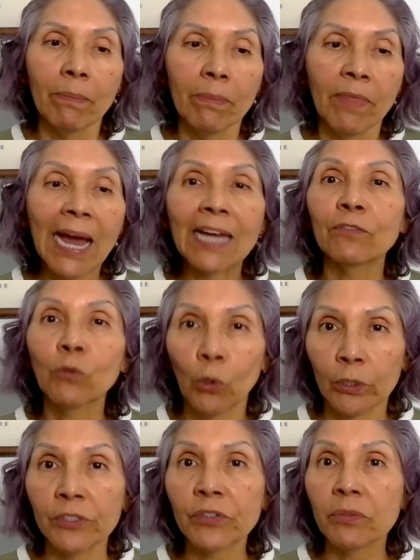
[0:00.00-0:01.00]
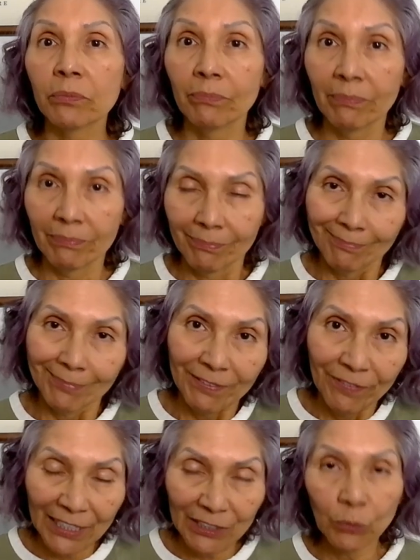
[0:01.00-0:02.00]
that, of course,
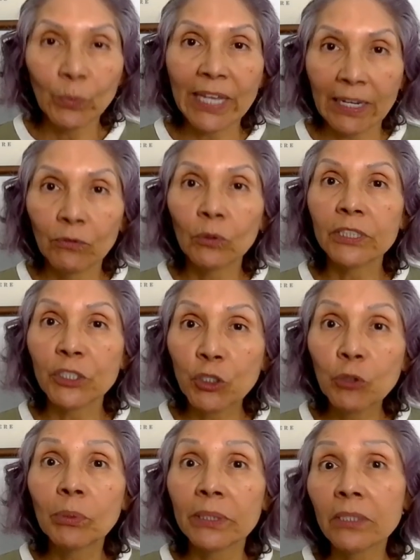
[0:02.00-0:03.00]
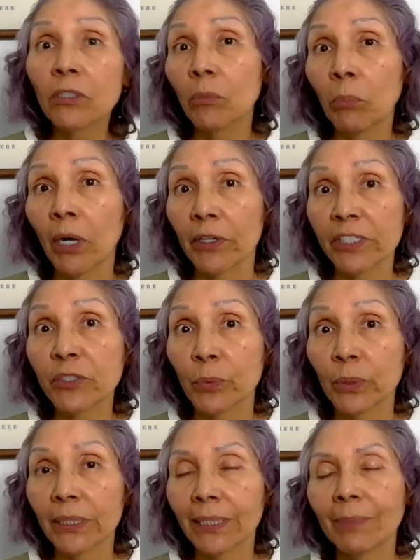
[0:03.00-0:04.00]
the fact that we have only two political parties,
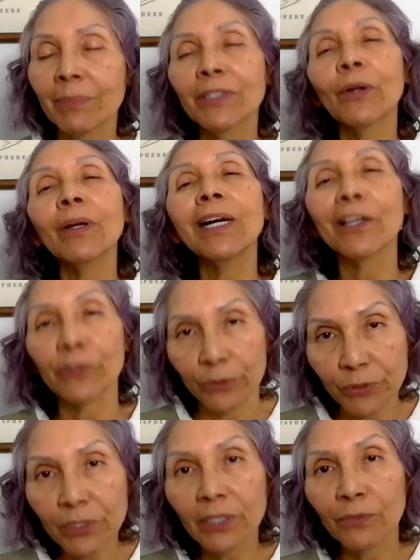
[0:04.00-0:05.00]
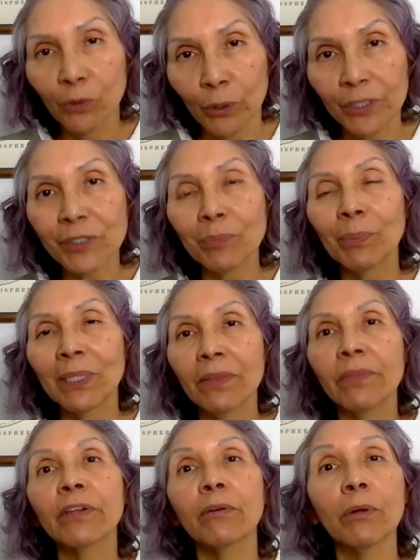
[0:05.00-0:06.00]
really, I mean, there are others, of course,
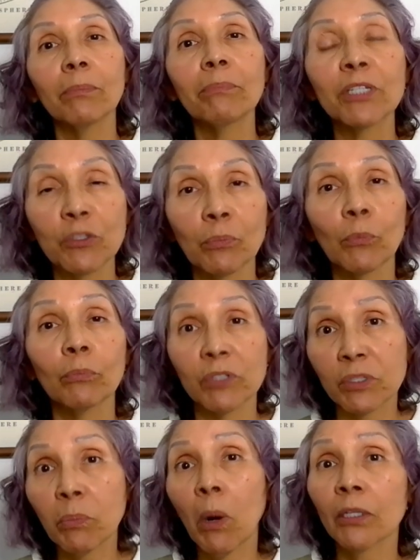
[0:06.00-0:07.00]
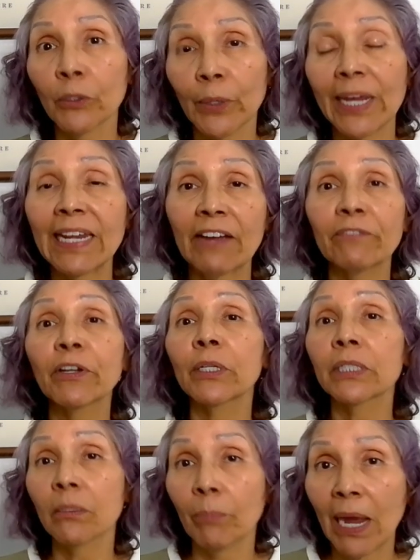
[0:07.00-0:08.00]
but they're much smaller and have
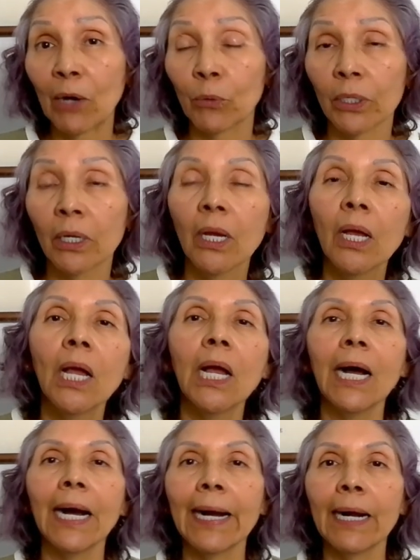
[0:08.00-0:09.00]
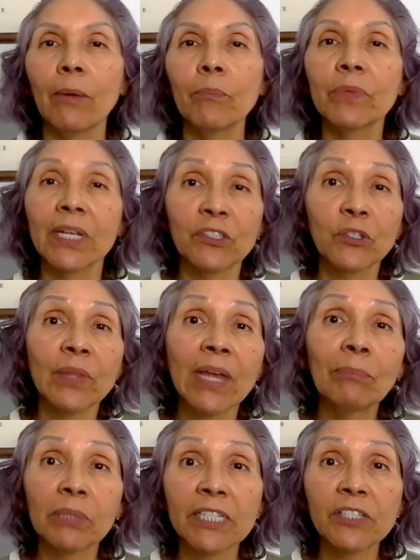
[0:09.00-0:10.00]
very little power. And so
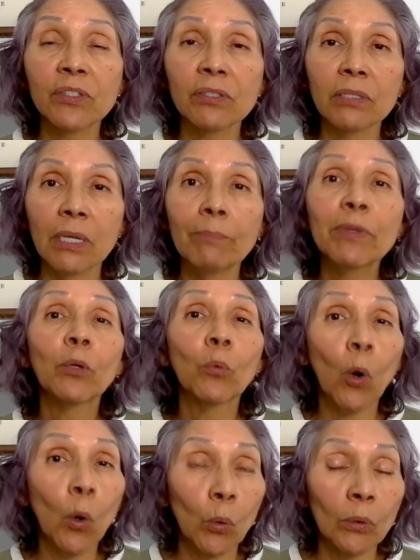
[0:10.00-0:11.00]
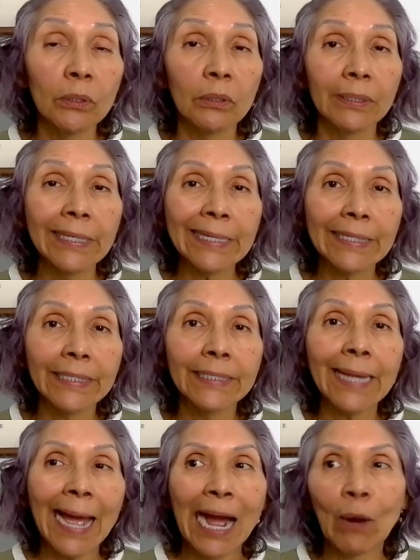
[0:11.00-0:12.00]
that plays a big role
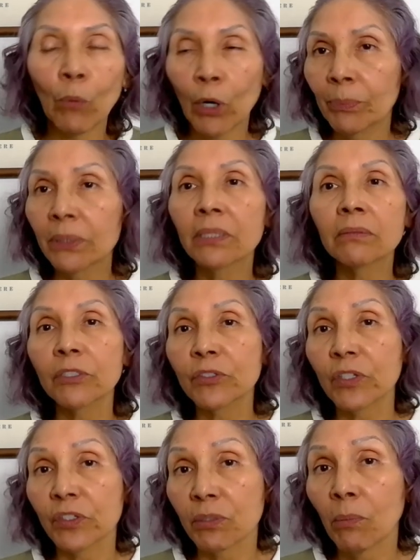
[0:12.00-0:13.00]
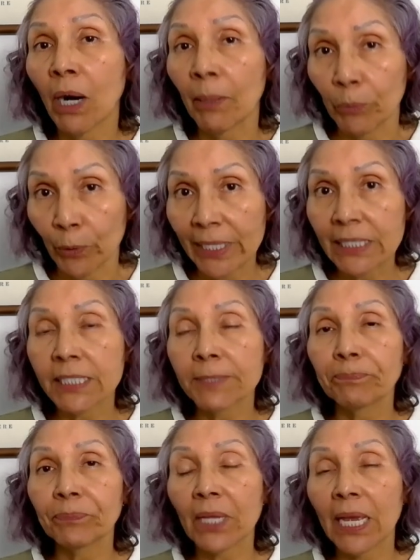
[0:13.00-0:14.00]
in how our political system
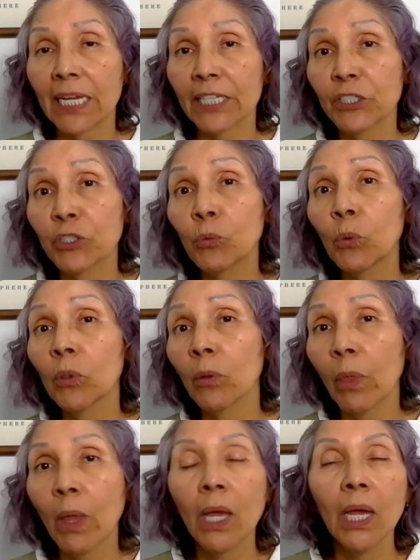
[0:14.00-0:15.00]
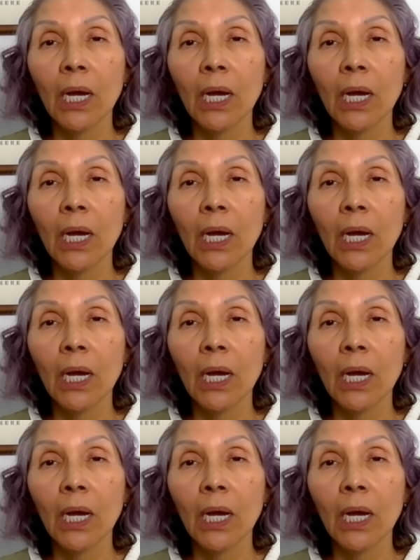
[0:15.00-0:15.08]
operates. And you will